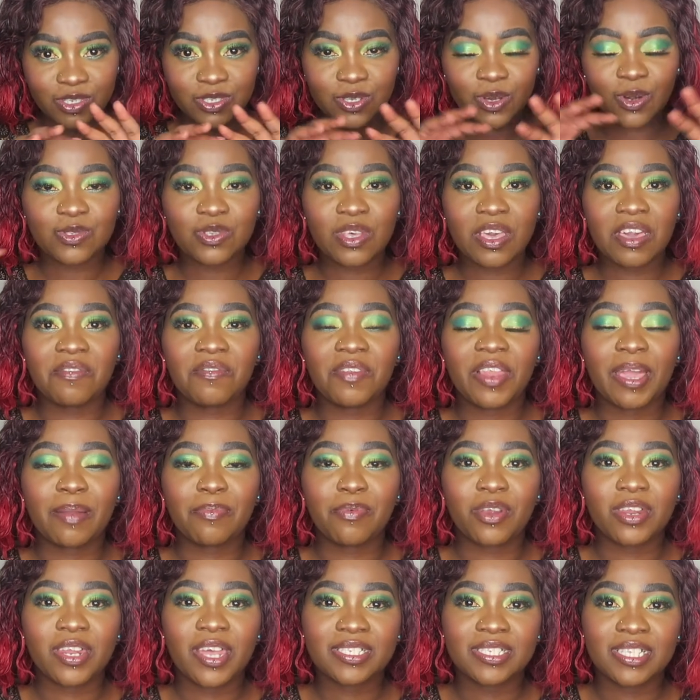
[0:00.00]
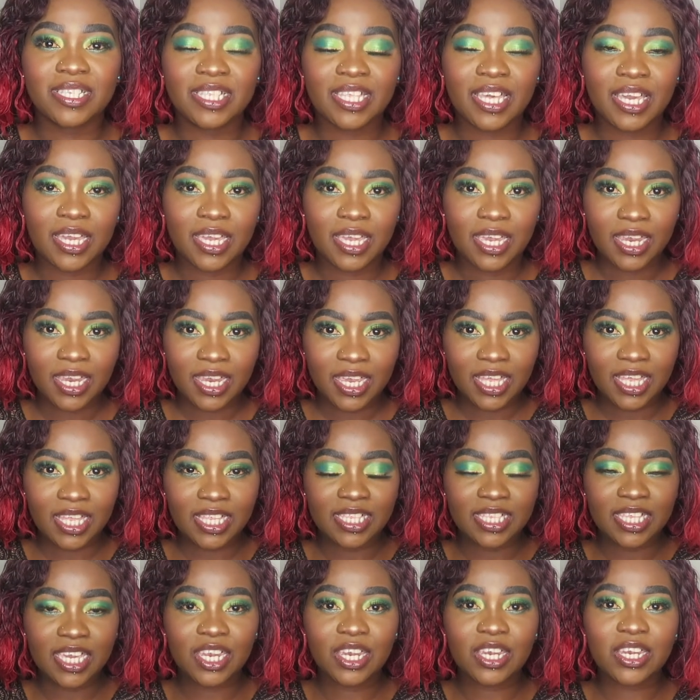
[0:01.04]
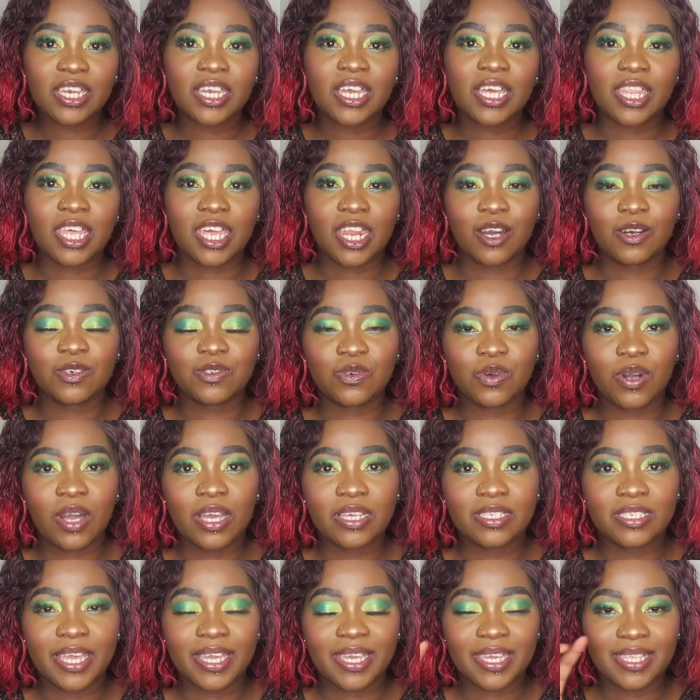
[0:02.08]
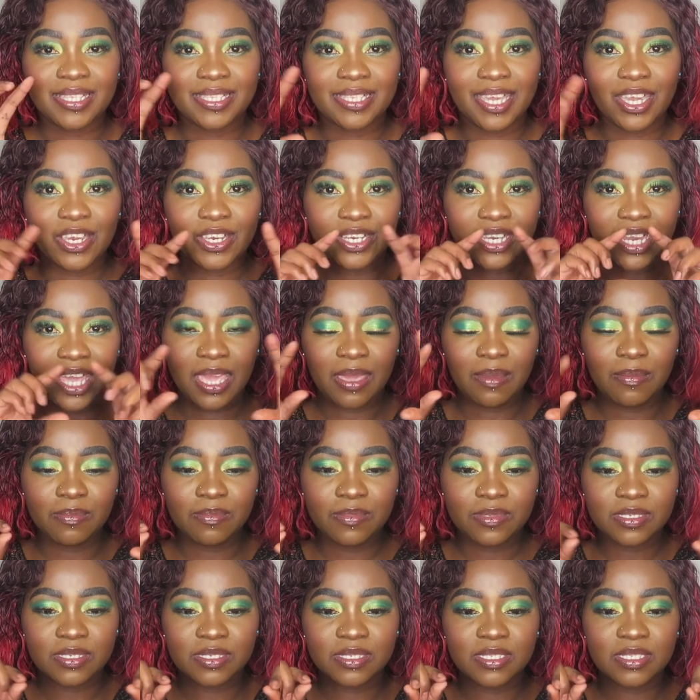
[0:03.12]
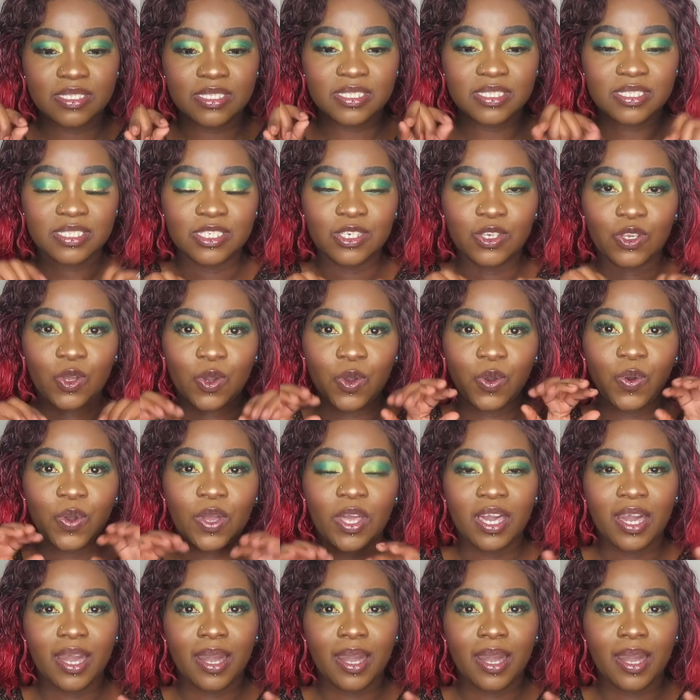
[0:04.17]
They also have like products in there that are also like in their names, you know.